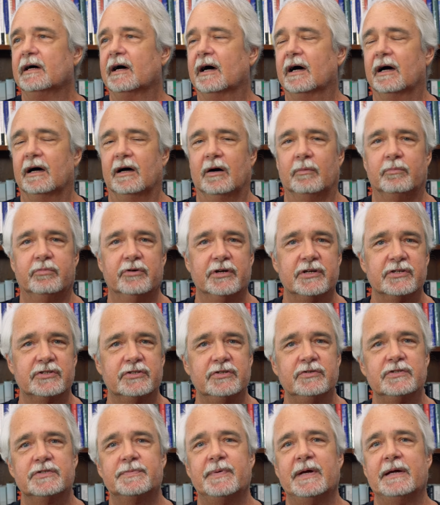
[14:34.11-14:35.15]
uh a British
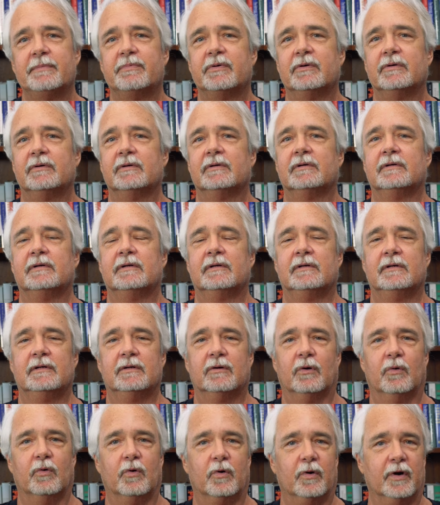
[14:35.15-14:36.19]
newspaper
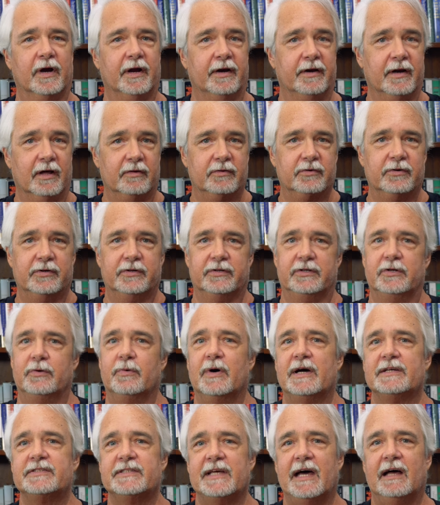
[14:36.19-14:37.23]
or another
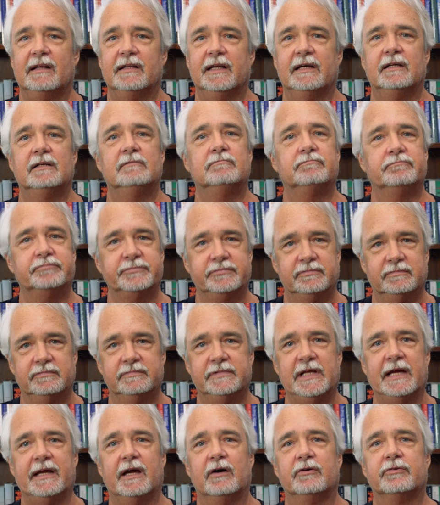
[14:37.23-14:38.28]
U.S. outlet,
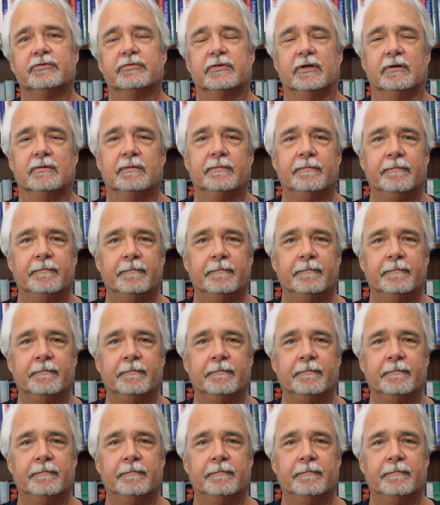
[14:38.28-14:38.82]
they go through.